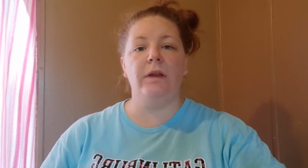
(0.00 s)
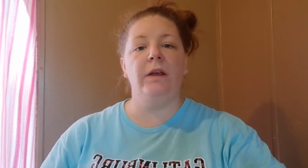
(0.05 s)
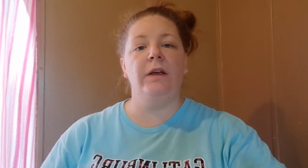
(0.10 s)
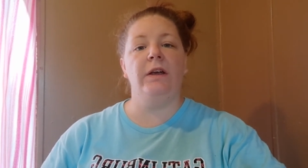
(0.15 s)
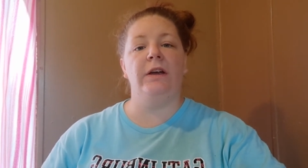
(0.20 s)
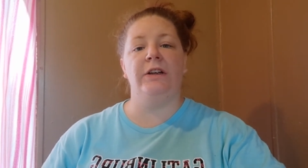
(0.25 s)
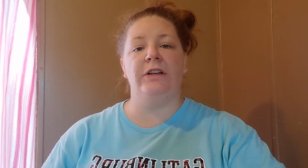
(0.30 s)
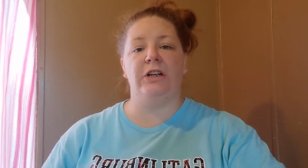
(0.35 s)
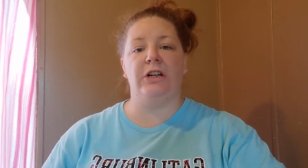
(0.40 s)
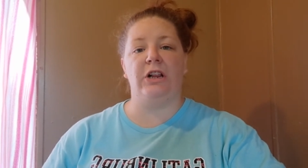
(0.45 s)

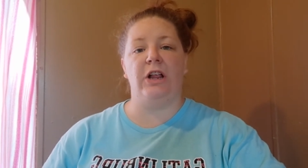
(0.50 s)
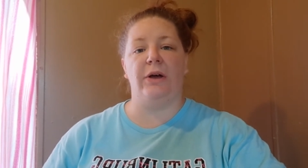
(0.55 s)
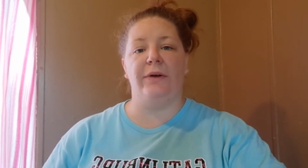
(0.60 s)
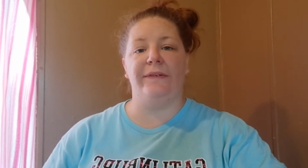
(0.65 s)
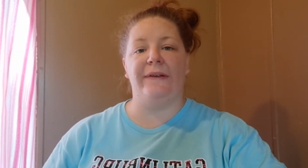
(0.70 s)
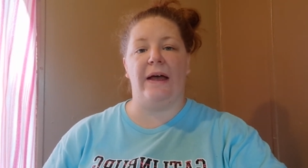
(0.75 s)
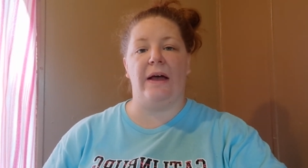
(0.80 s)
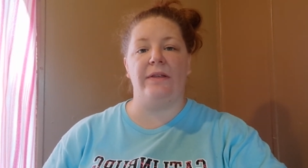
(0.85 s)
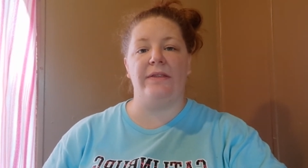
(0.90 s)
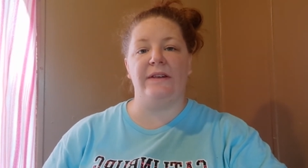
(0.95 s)
I'm going to
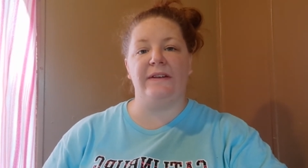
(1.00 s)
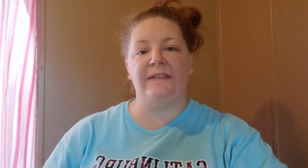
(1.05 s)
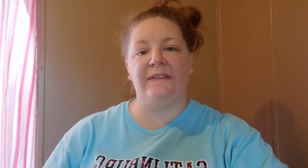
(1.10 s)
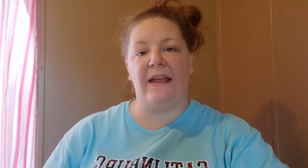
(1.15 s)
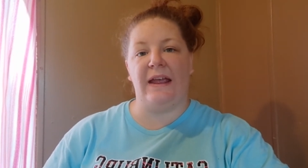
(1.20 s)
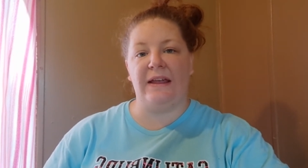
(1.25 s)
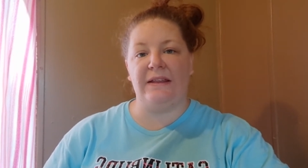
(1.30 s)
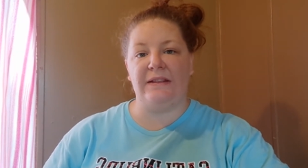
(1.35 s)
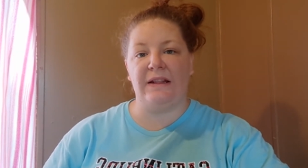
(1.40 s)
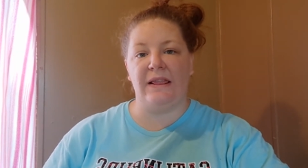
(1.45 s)
close out this
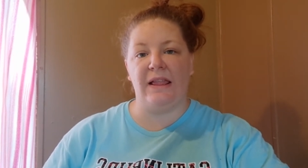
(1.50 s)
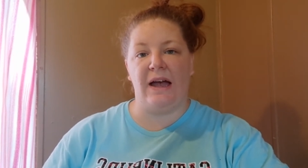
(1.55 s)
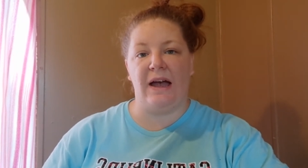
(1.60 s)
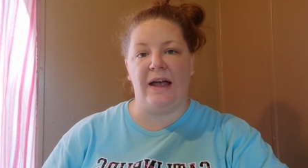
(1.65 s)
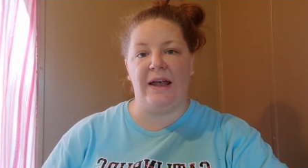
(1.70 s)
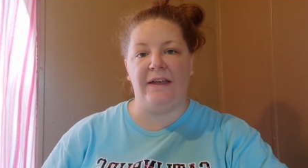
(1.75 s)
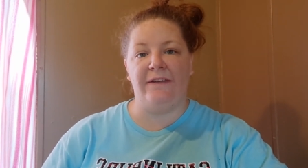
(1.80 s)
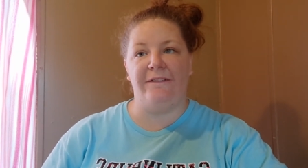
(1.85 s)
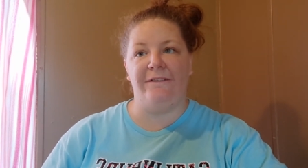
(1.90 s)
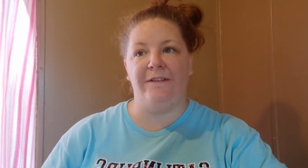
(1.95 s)
day in the
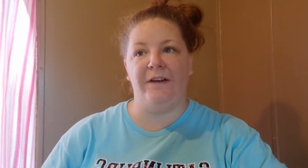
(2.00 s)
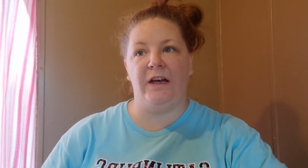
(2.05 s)
life.